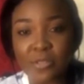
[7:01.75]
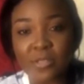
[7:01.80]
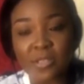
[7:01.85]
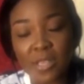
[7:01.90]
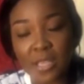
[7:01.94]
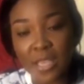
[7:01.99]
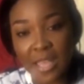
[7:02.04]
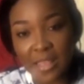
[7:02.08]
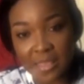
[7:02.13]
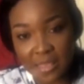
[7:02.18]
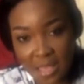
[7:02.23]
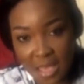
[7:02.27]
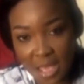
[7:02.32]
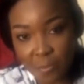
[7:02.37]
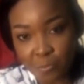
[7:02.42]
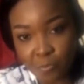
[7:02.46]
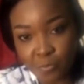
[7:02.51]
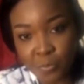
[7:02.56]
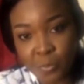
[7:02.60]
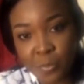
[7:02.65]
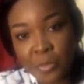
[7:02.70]
heart, so
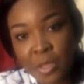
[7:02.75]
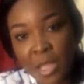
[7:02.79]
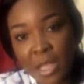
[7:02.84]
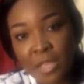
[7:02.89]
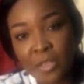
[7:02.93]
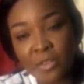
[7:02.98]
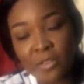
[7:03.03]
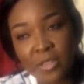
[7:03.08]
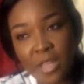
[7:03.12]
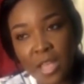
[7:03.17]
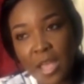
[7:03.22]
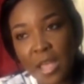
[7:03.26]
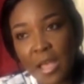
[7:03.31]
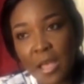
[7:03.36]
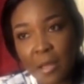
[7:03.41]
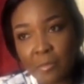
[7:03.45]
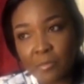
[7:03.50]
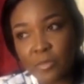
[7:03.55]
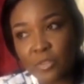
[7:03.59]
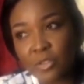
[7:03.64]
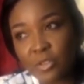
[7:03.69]
he has like
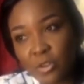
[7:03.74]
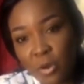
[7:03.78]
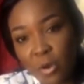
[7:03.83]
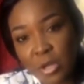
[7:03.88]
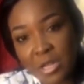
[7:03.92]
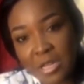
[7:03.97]
a lot of